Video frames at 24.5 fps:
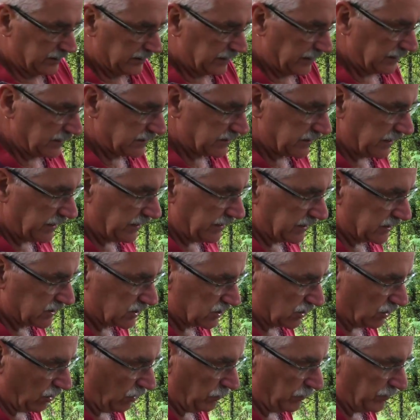that's getting
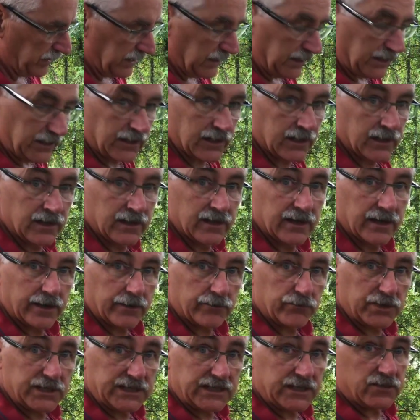so big
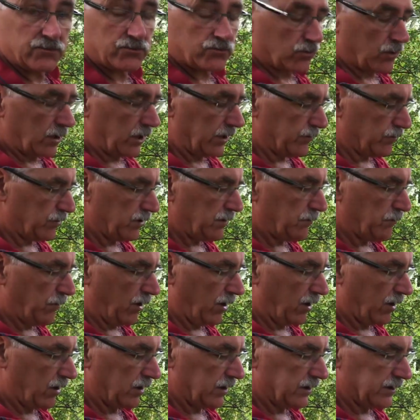and we did try
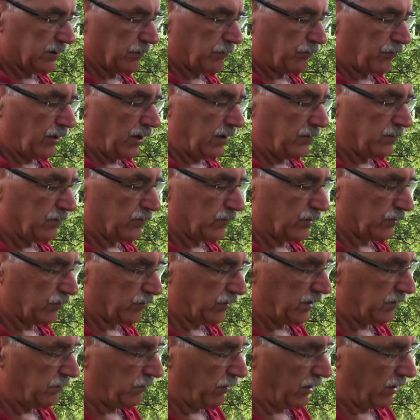rebar. And the problem with
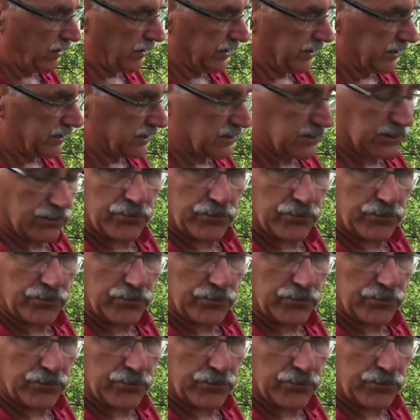rebar is